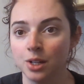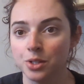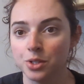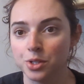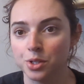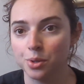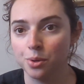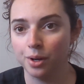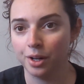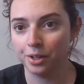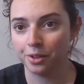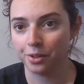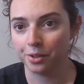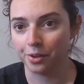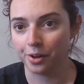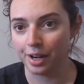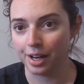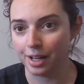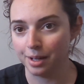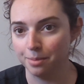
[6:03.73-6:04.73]
200
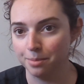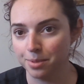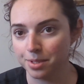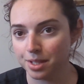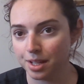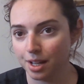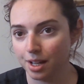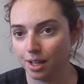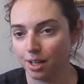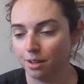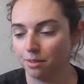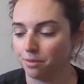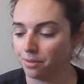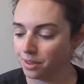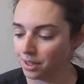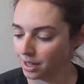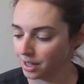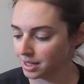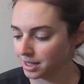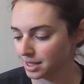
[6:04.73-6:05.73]
grams of
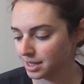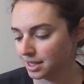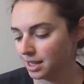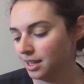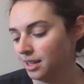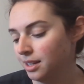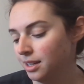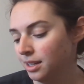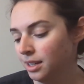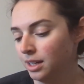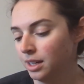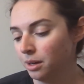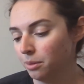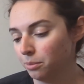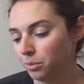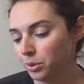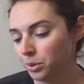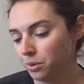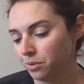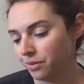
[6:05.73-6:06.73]
this
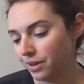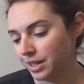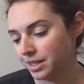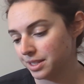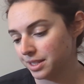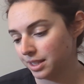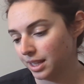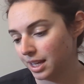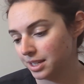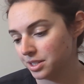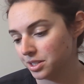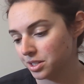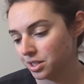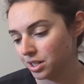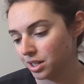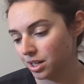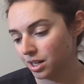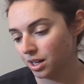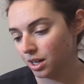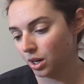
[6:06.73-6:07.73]
Blue-Faced
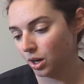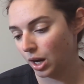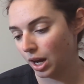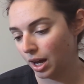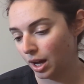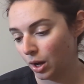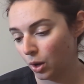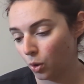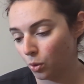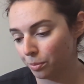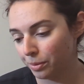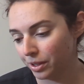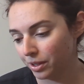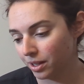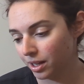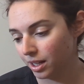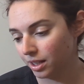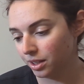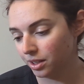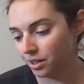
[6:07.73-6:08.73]
Leicester oatmeal
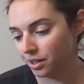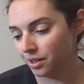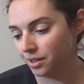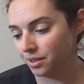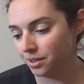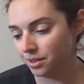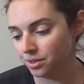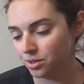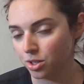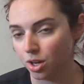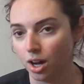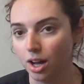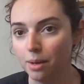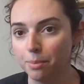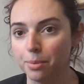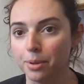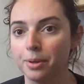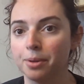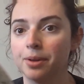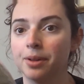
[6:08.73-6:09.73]
color top,
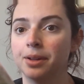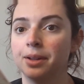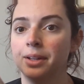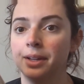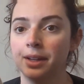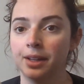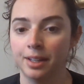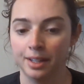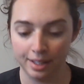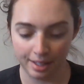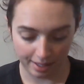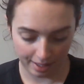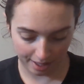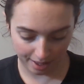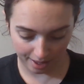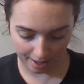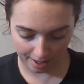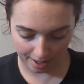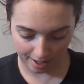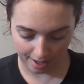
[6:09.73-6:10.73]

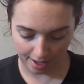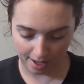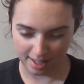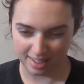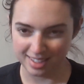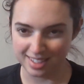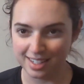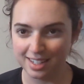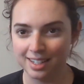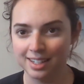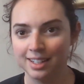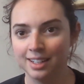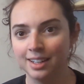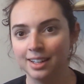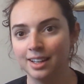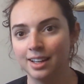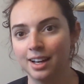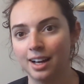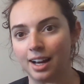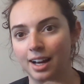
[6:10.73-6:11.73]
and
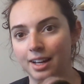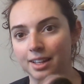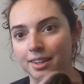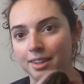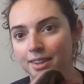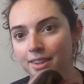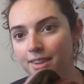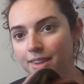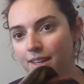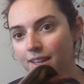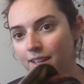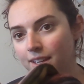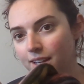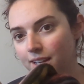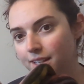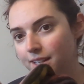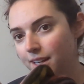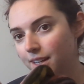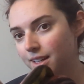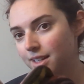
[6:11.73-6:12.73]
I think
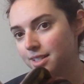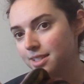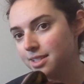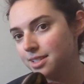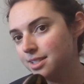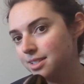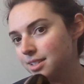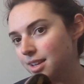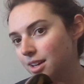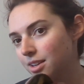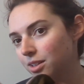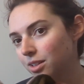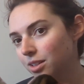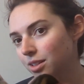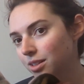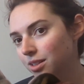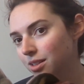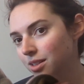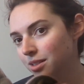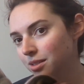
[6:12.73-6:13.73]
I'd get a
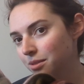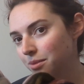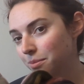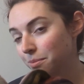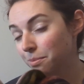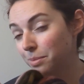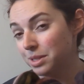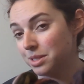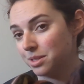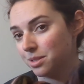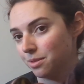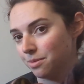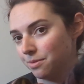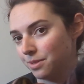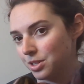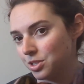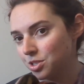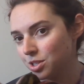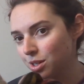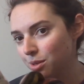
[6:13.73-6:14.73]
subtle but
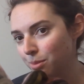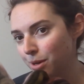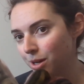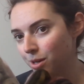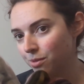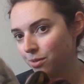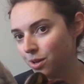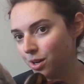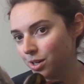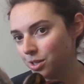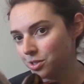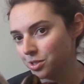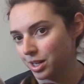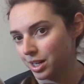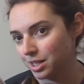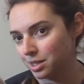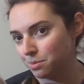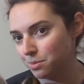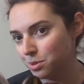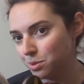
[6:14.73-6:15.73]
sufficient amount of
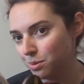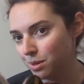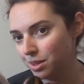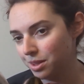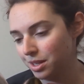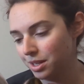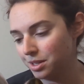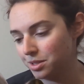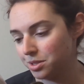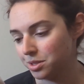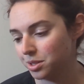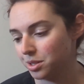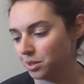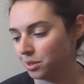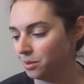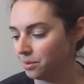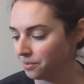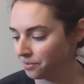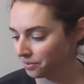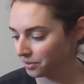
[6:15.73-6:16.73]
contrast between these
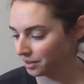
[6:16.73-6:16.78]
two